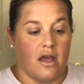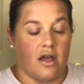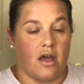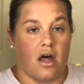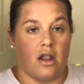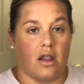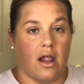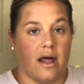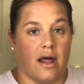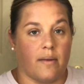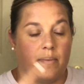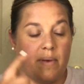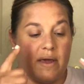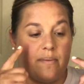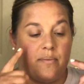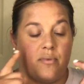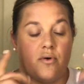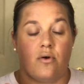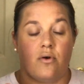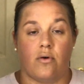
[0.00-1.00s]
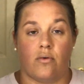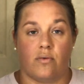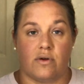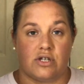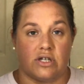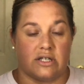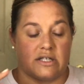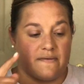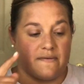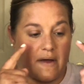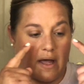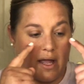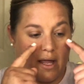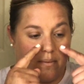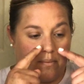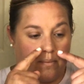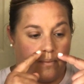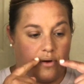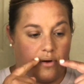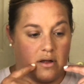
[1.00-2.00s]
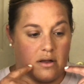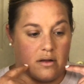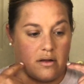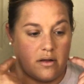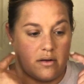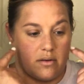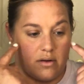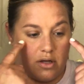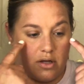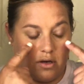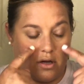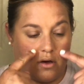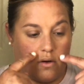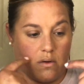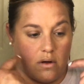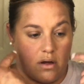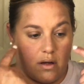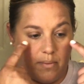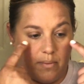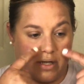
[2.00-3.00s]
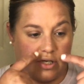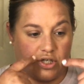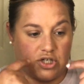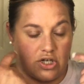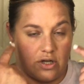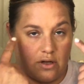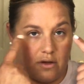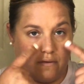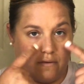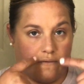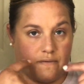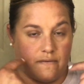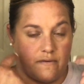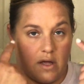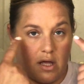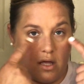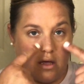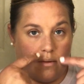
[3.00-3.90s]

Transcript: A lot of people, which is fine, put, you know, a bunch of